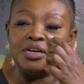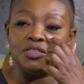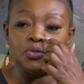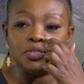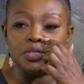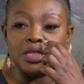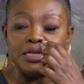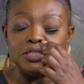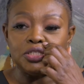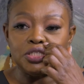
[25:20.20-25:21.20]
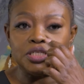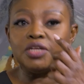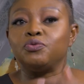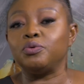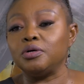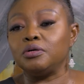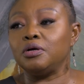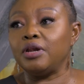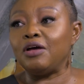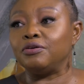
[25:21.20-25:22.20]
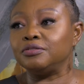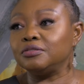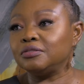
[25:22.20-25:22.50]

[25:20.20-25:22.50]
But it's also the industries that were allowed.